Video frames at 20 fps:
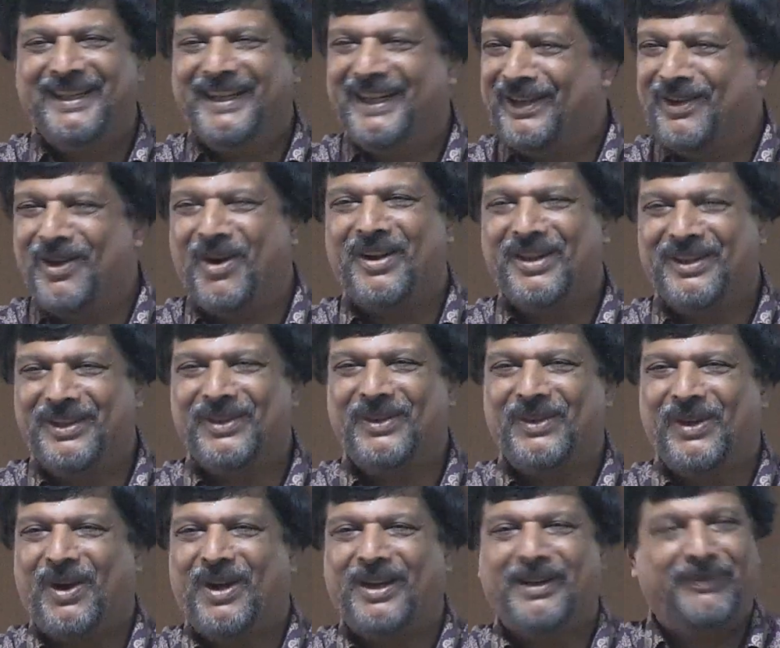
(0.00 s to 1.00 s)
in order to
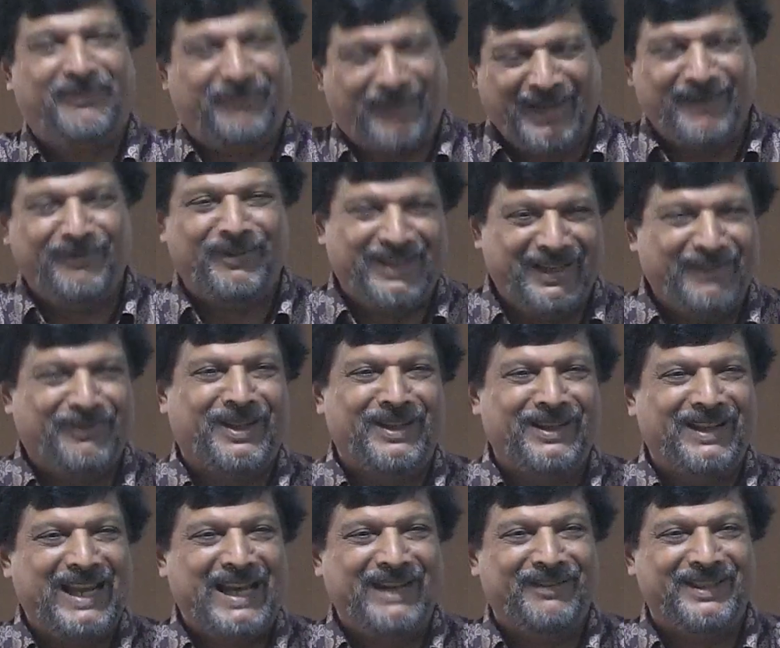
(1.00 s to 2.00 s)
talk 5
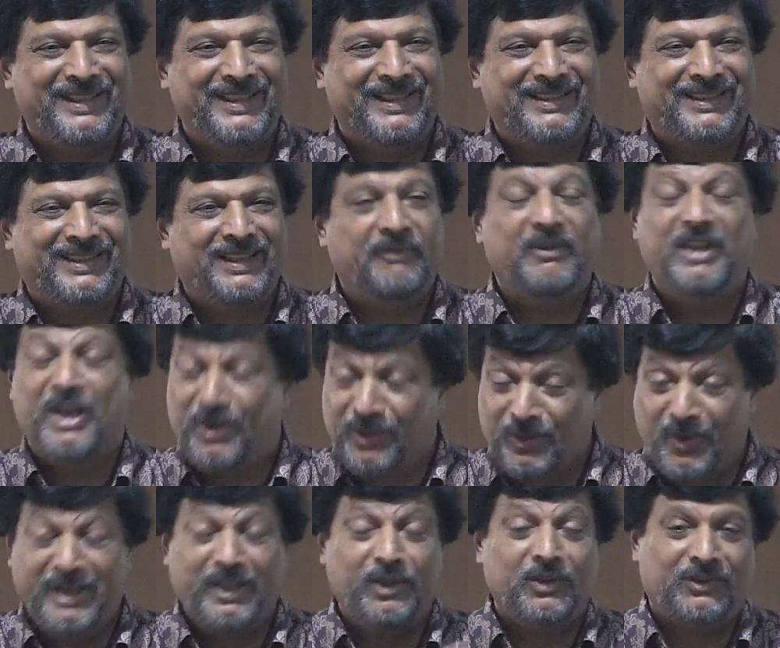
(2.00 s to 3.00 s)
different languages without
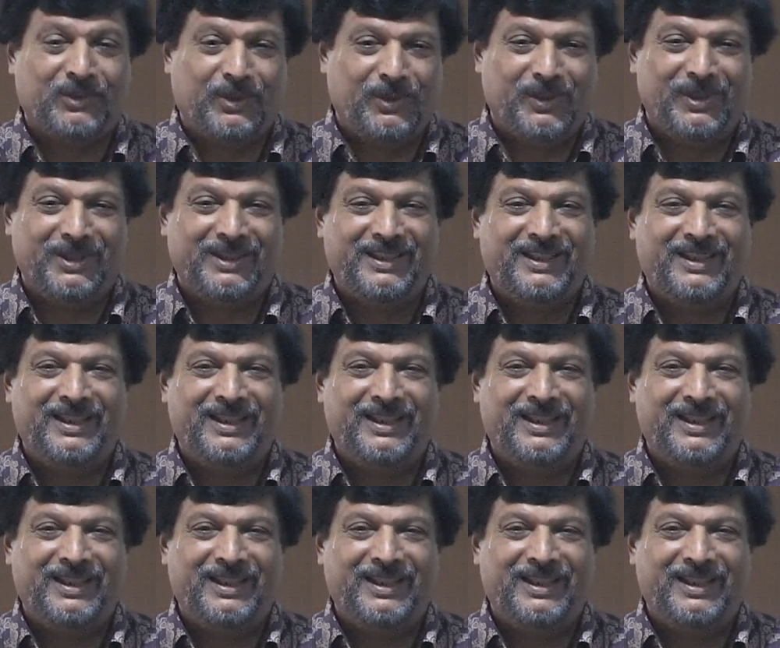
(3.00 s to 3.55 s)
going to school